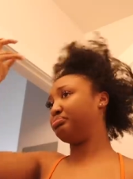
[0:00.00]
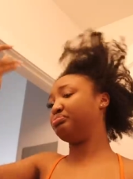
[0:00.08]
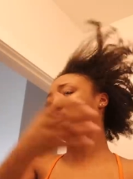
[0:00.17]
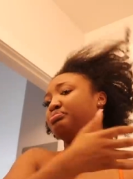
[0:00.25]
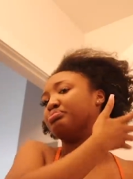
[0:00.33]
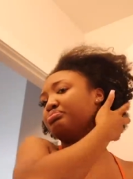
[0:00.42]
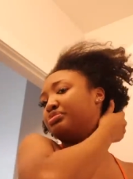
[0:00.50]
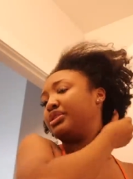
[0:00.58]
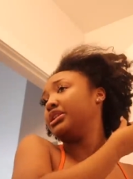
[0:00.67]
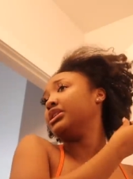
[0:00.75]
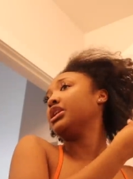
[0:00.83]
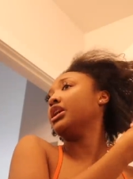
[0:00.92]
Mm,
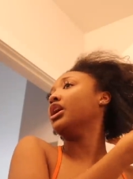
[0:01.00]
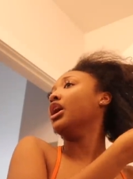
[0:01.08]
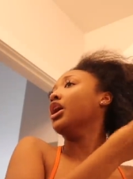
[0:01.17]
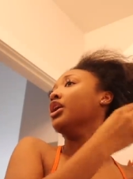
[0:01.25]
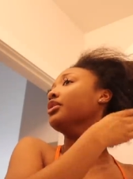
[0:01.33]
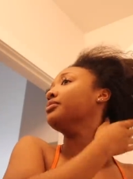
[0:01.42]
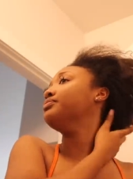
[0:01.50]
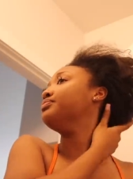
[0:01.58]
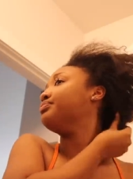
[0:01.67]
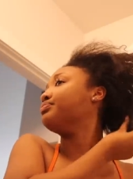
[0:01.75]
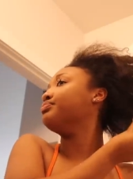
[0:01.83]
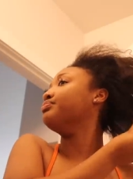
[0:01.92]
this is gonna hurt.
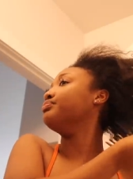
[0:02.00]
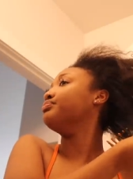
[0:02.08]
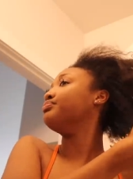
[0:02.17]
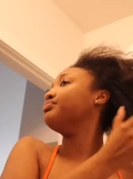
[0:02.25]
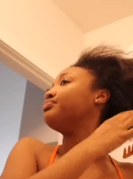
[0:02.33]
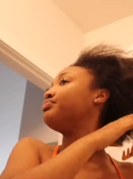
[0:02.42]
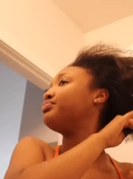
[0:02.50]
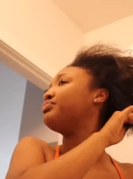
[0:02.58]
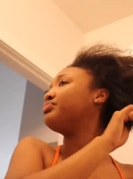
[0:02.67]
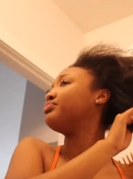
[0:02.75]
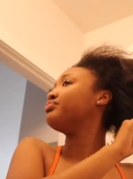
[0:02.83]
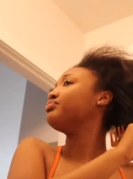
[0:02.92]
Mm.
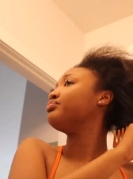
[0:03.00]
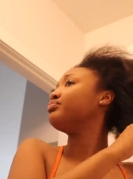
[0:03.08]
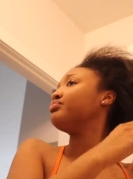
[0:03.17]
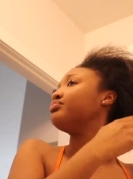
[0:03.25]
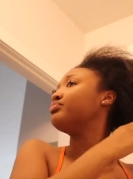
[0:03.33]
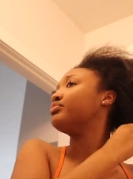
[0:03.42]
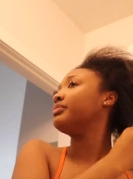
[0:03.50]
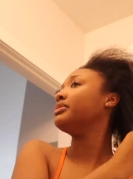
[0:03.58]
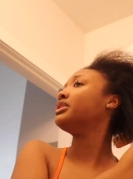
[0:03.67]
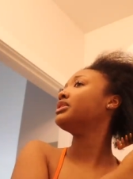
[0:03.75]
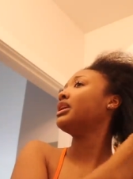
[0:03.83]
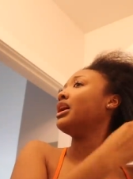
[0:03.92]
I
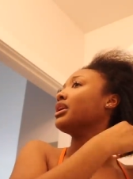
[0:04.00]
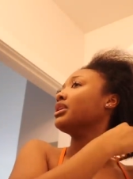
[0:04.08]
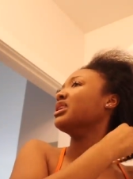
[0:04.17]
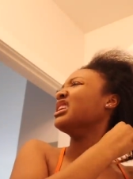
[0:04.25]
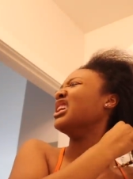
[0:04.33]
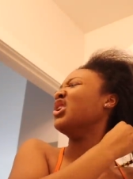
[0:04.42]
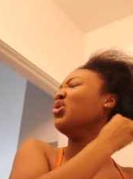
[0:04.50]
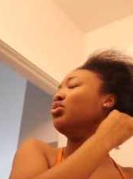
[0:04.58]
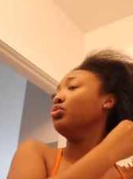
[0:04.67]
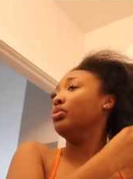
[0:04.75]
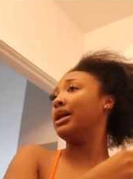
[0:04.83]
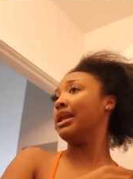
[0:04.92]
mean, it's not gonna,
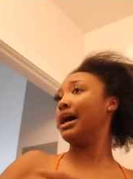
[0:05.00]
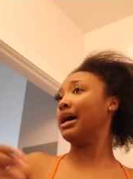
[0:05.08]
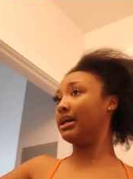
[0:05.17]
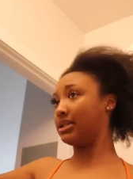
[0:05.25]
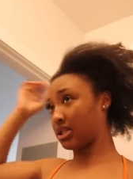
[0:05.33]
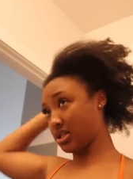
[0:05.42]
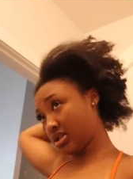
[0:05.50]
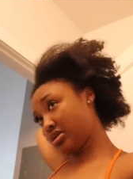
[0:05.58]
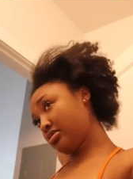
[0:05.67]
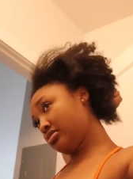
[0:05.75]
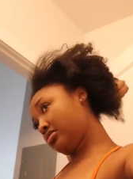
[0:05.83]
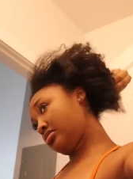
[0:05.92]
oh, a lot, it's gonna
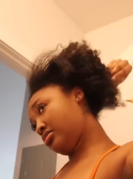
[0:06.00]
hurt